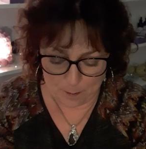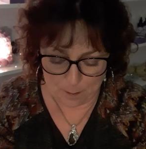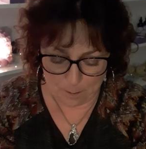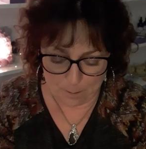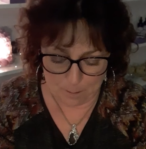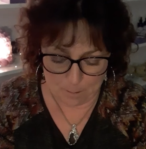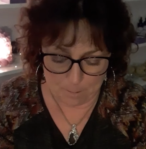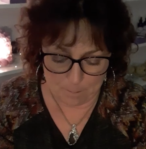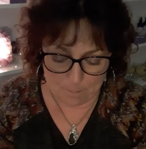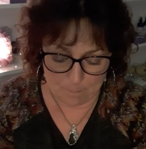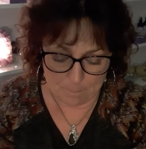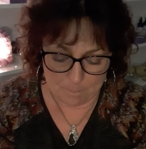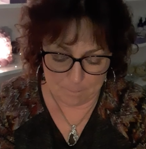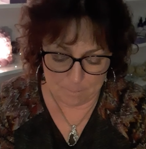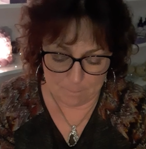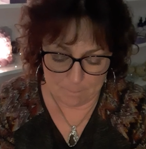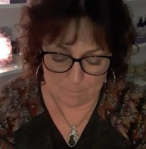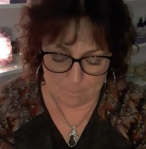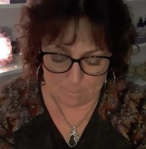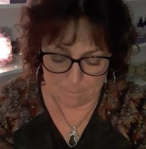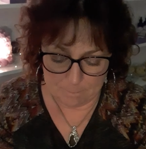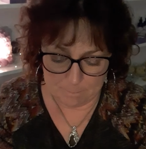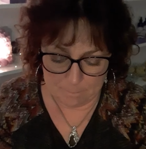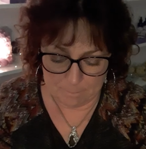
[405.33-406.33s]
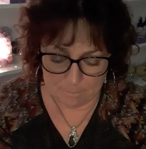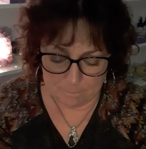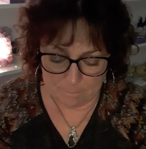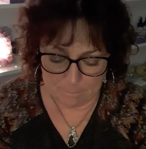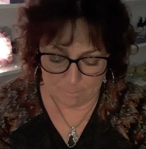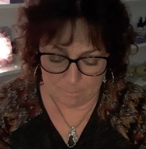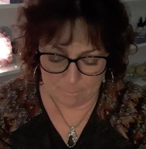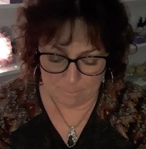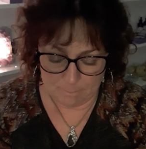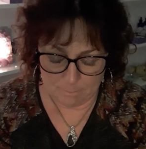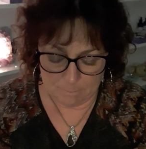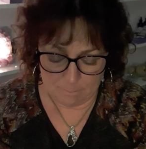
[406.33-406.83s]

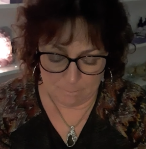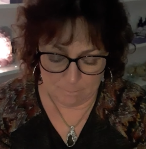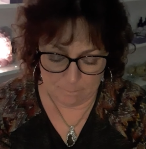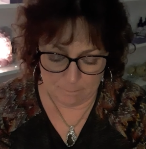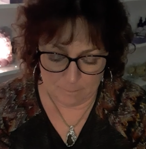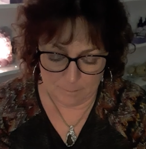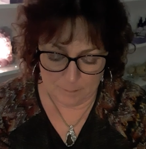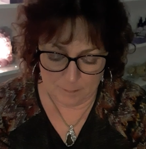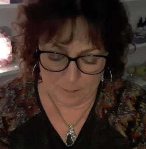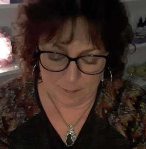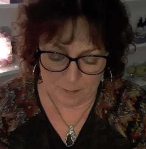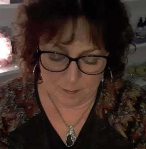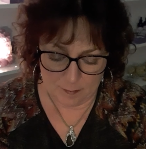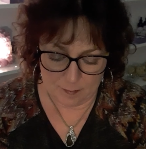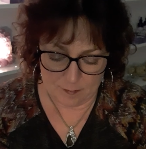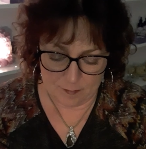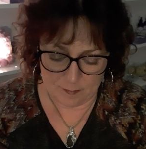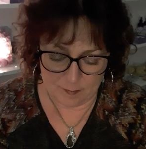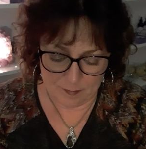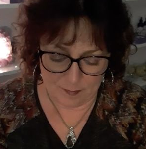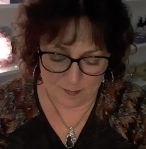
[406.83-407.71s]
No one is speaking in this clip.